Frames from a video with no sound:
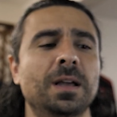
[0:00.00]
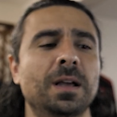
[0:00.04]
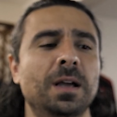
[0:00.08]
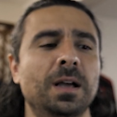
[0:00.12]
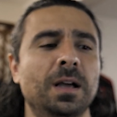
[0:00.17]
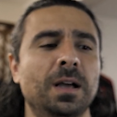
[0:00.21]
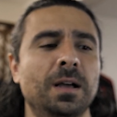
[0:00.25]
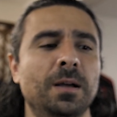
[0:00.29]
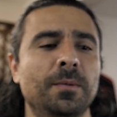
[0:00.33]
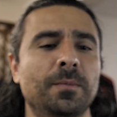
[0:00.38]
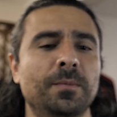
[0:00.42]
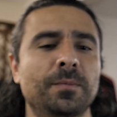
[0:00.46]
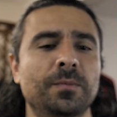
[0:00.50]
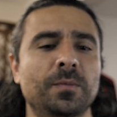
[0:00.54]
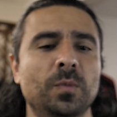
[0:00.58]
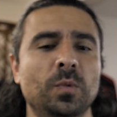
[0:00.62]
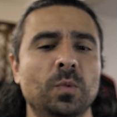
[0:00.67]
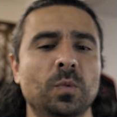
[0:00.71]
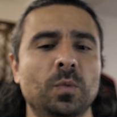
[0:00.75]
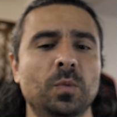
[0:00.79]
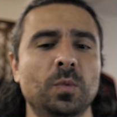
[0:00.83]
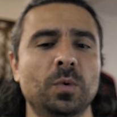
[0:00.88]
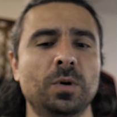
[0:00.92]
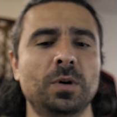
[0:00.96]

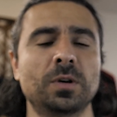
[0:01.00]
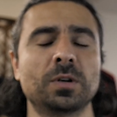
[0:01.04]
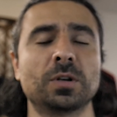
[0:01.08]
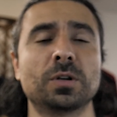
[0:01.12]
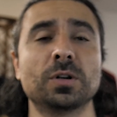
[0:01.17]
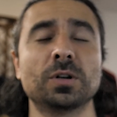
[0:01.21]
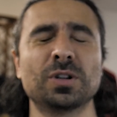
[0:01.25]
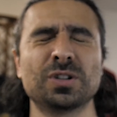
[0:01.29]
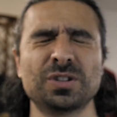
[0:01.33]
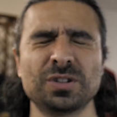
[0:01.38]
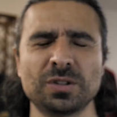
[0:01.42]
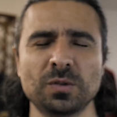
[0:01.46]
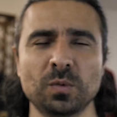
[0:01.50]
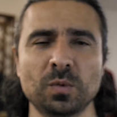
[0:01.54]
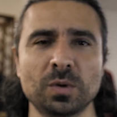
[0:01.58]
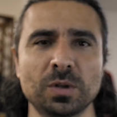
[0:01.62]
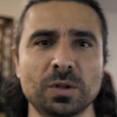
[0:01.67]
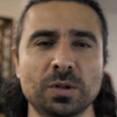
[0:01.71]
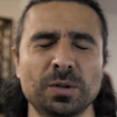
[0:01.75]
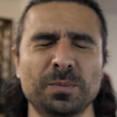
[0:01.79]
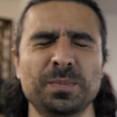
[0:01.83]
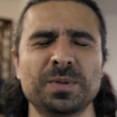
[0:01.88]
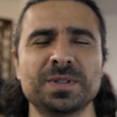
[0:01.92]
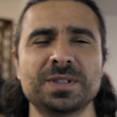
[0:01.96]
were in
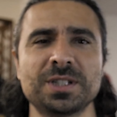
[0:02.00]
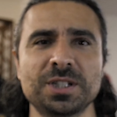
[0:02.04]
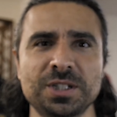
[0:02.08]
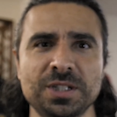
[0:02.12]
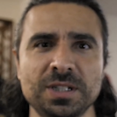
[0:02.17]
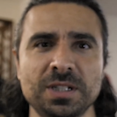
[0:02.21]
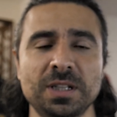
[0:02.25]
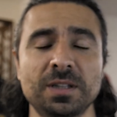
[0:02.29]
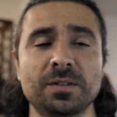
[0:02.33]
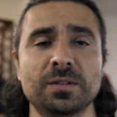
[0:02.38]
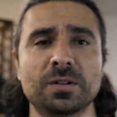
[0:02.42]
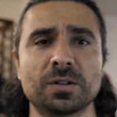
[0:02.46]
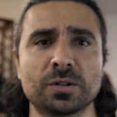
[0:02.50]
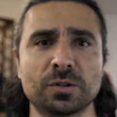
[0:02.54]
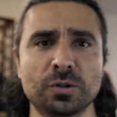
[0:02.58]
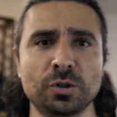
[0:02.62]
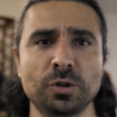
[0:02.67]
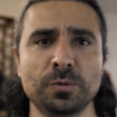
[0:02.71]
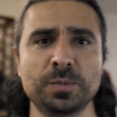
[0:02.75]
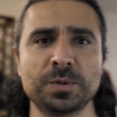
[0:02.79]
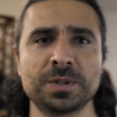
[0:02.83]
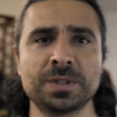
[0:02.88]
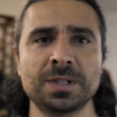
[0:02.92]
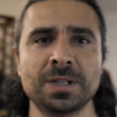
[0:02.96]
good position in their
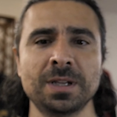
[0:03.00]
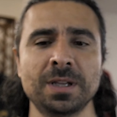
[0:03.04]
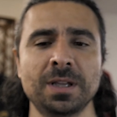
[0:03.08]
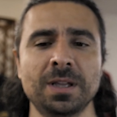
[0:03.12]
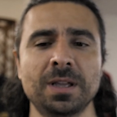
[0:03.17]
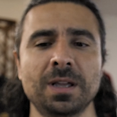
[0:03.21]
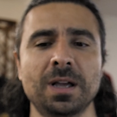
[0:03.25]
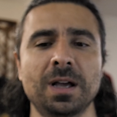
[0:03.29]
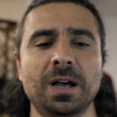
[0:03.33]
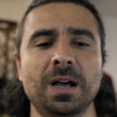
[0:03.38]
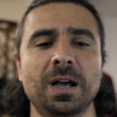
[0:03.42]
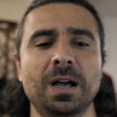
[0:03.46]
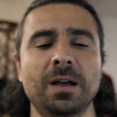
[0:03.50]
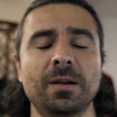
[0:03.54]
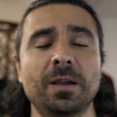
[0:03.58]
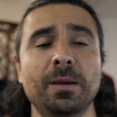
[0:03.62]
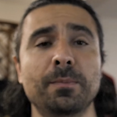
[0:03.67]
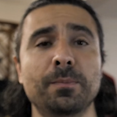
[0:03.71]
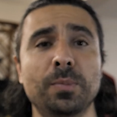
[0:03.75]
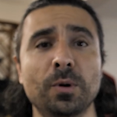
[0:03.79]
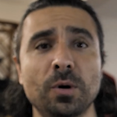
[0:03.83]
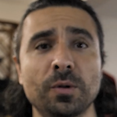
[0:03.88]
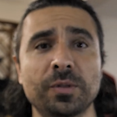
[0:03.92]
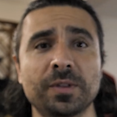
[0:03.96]
groups,
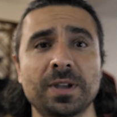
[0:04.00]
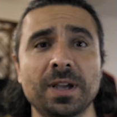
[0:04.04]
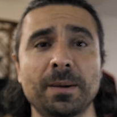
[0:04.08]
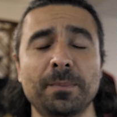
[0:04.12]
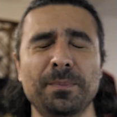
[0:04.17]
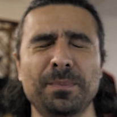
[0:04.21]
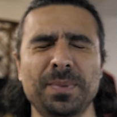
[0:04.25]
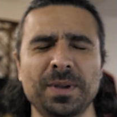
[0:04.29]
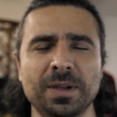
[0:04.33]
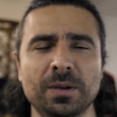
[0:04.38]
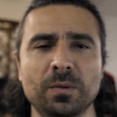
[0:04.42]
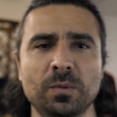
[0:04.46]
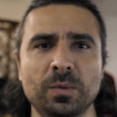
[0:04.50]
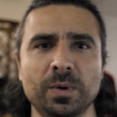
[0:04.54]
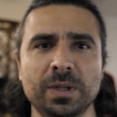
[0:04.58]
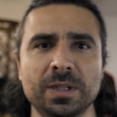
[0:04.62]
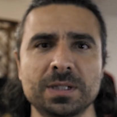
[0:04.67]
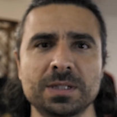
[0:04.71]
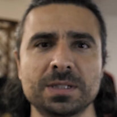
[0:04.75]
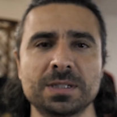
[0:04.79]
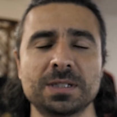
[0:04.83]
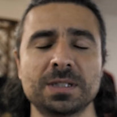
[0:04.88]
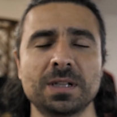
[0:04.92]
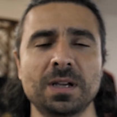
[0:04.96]
and both got big
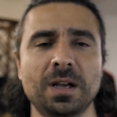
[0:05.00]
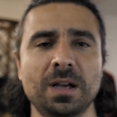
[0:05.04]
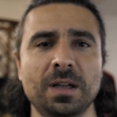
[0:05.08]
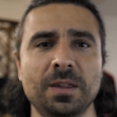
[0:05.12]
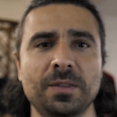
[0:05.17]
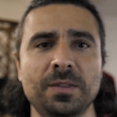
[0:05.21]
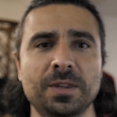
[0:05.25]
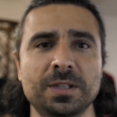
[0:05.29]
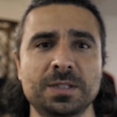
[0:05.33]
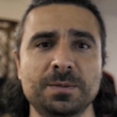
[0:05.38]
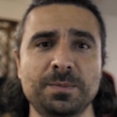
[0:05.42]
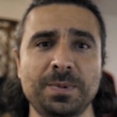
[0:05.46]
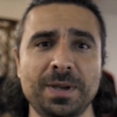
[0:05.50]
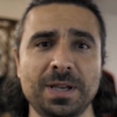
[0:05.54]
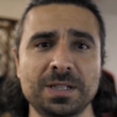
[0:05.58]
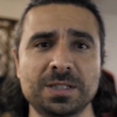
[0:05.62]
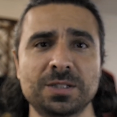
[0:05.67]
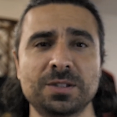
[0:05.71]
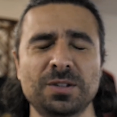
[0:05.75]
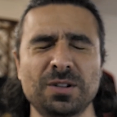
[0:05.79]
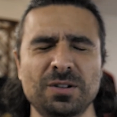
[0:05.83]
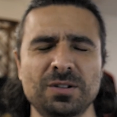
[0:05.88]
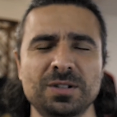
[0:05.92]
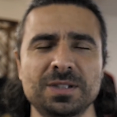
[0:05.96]
wins this
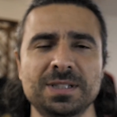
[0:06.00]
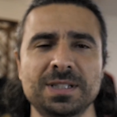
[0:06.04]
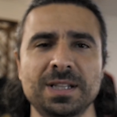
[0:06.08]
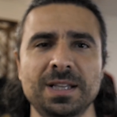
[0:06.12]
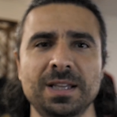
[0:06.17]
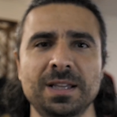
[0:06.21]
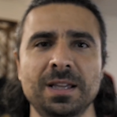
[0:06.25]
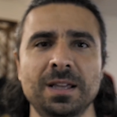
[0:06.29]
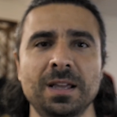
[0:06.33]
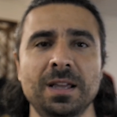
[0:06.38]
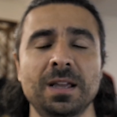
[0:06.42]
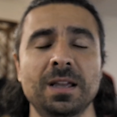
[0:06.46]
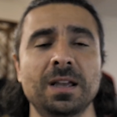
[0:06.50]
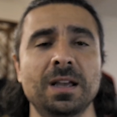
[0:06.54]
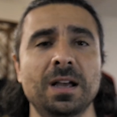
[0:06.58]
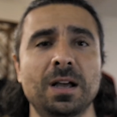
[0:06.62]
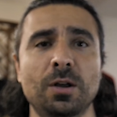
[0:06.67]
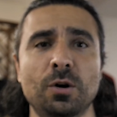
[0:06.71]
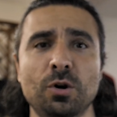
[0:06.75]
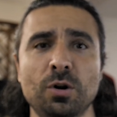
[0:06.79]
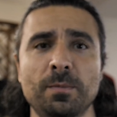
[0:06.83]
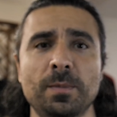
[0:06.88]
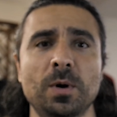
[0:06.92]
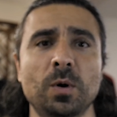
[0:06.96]
past Thursday.
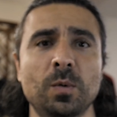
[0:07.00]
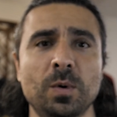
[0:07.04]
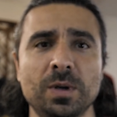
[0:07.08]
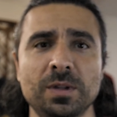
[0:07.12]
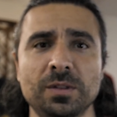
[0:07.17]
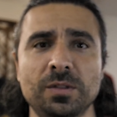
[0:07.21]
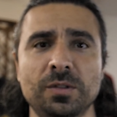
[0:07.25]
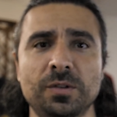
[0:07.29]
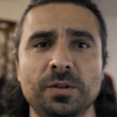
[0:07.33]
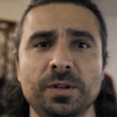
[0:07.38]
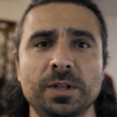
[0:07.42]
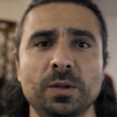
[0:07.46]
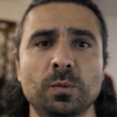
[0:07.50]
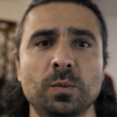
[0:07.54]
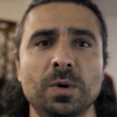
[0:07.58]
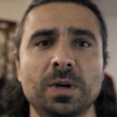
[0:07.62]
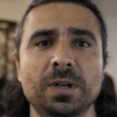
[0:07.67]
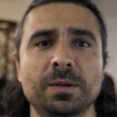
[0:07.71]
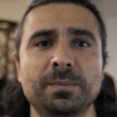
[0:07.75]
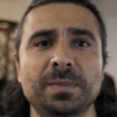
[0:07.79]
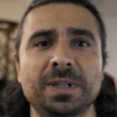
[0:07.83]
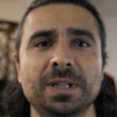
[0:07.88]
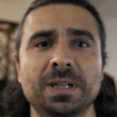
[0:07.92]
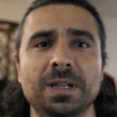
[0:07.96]
Roma won
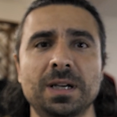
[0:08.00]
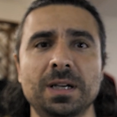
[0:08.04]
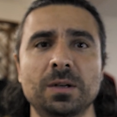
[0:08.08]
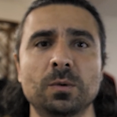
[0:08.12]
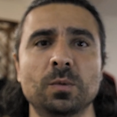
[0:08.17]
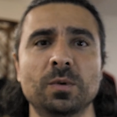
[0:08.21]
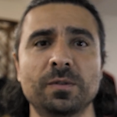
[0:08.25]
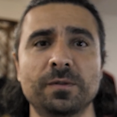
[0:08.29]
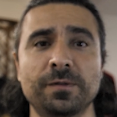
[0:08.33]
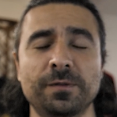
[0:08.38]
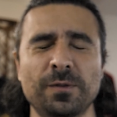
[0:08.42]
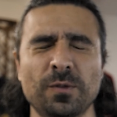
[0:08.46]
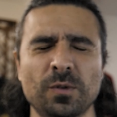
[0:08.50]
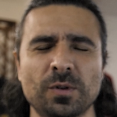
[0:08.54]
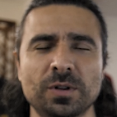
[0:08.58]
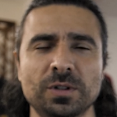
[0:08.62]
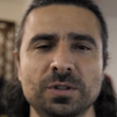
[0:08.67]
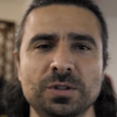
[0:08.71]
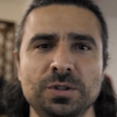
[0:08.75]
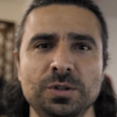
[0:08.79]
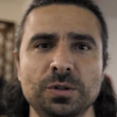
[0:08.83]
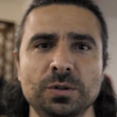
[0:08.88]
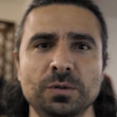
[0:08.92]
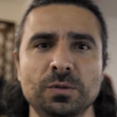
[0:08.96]
3-1, Milan won
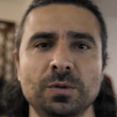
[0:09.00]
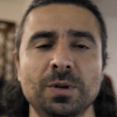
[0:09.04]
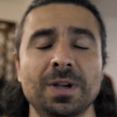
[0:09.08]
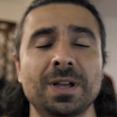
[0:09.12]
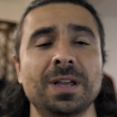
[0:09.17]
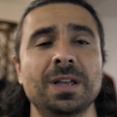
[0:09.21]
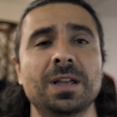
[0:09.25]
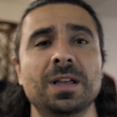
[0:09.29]
4-2.